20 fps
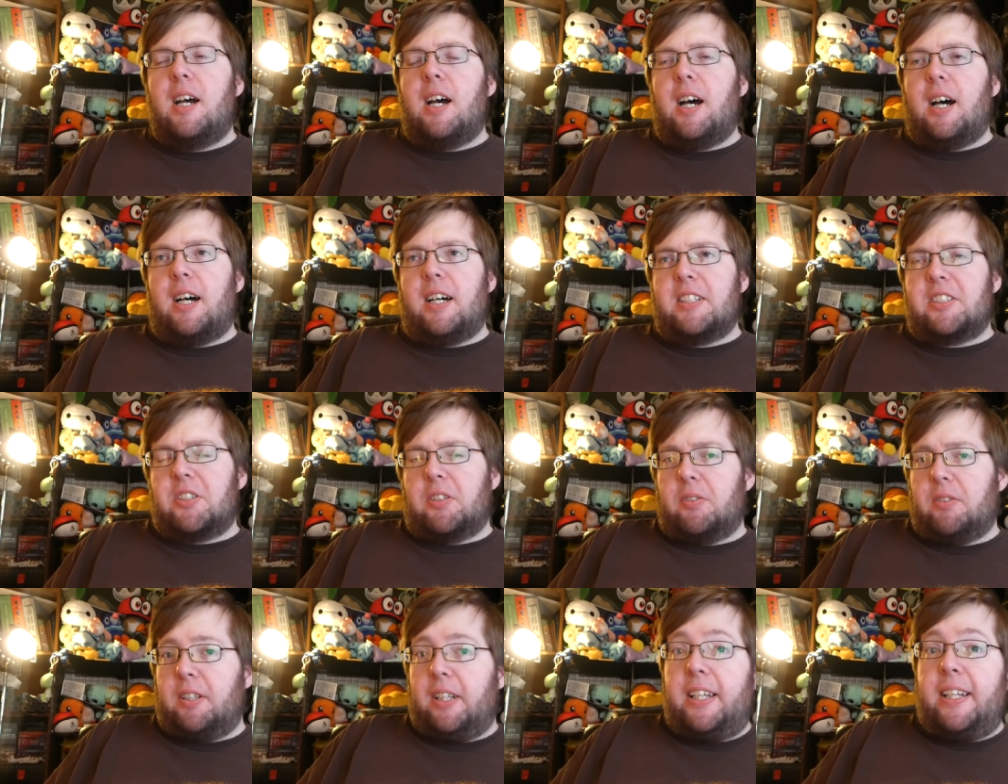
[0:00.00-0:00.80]
Uh,
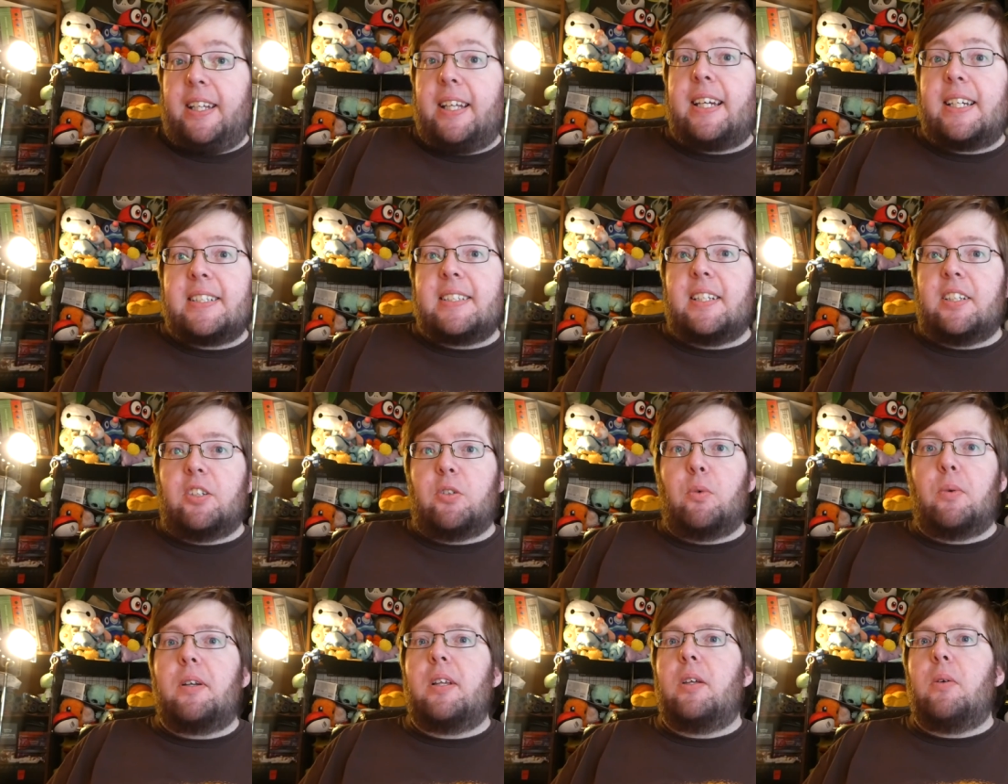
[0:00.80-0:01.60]
so, like, like I said,
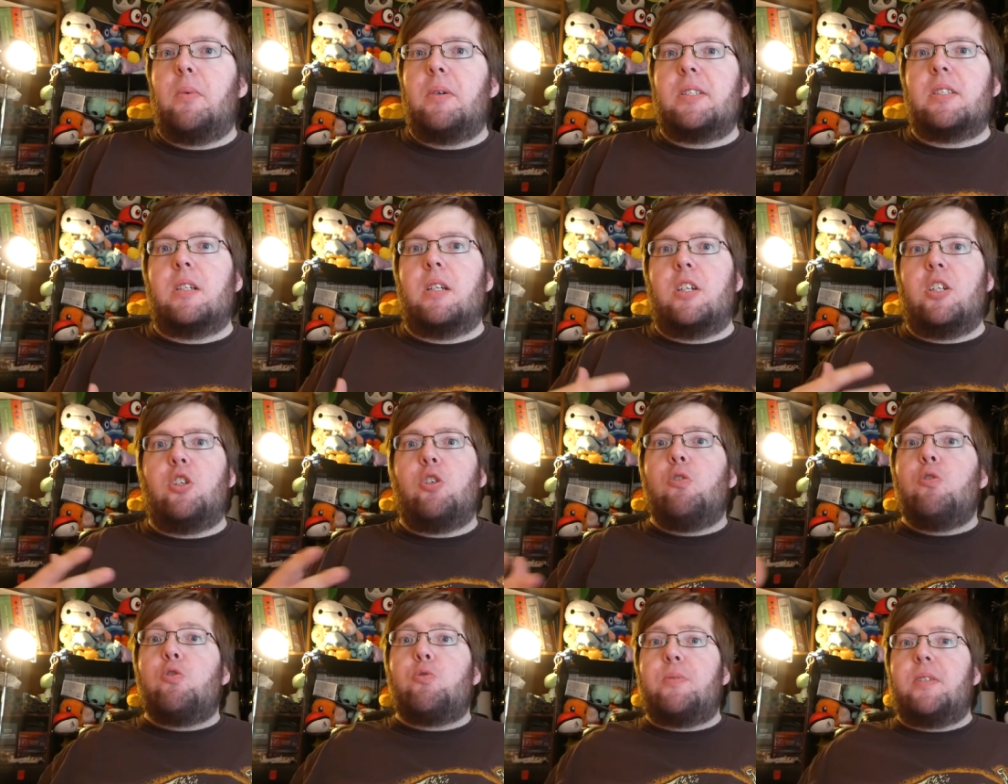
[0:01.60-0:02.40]
there really wasn't a
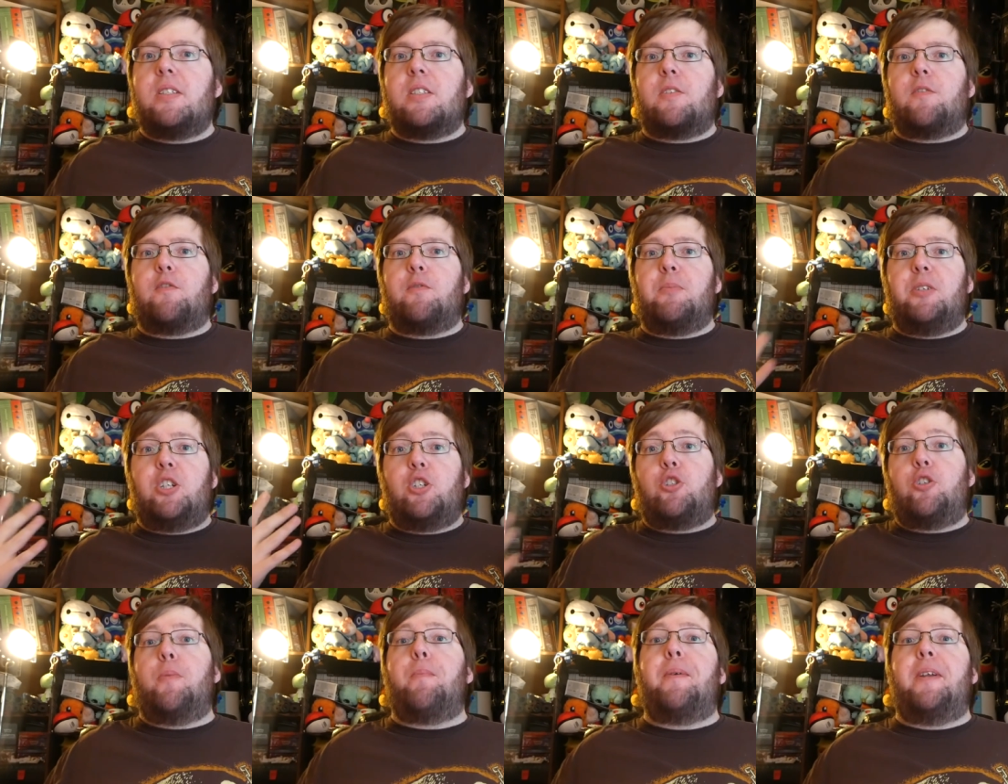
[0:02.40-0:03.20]
huge reason for me
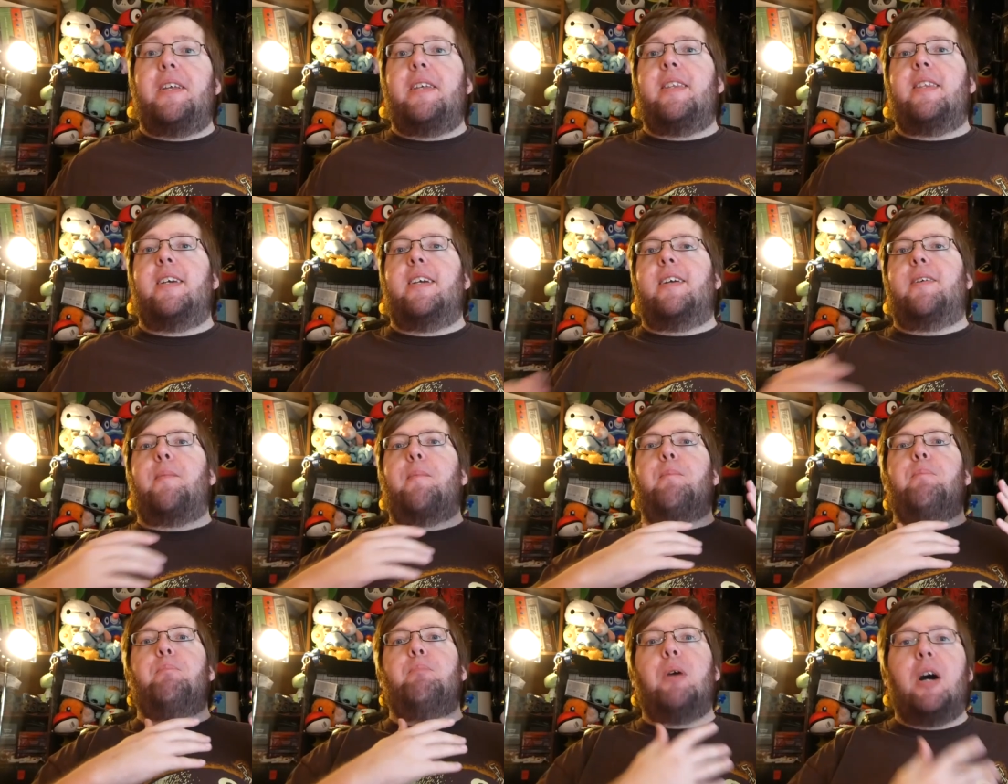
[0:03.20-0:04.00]
to ship
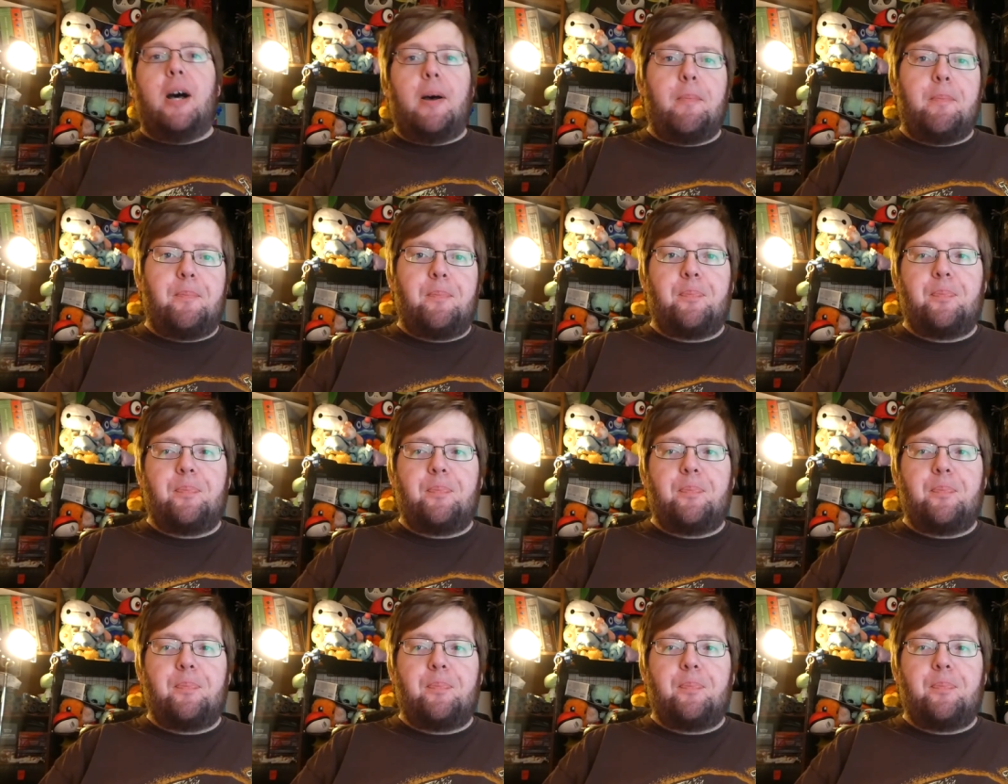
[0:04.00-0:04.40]
anything. But